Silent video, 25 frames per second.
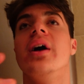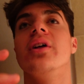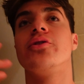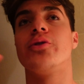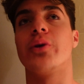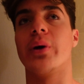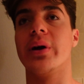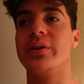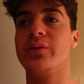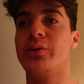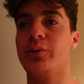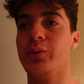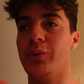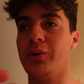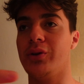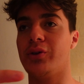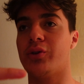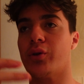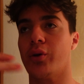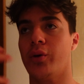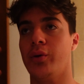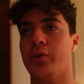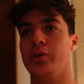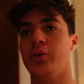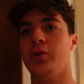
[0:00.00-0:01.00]
trying to
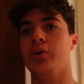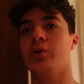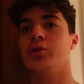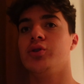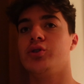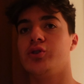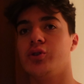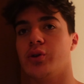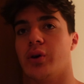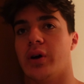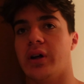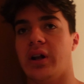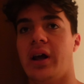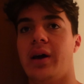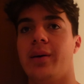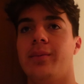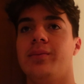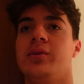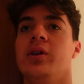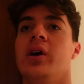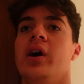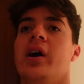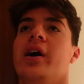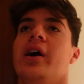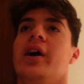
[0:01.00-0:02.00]
introduce you, and
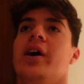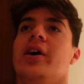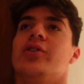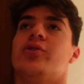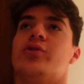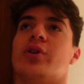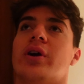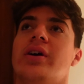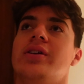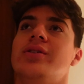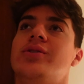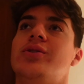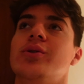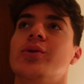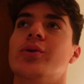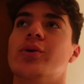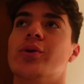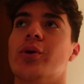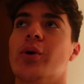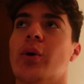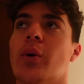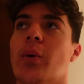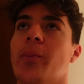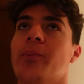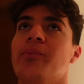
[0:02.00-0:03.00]
I'm trying
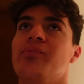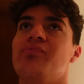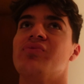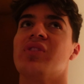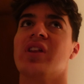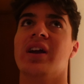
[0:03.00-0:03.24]
to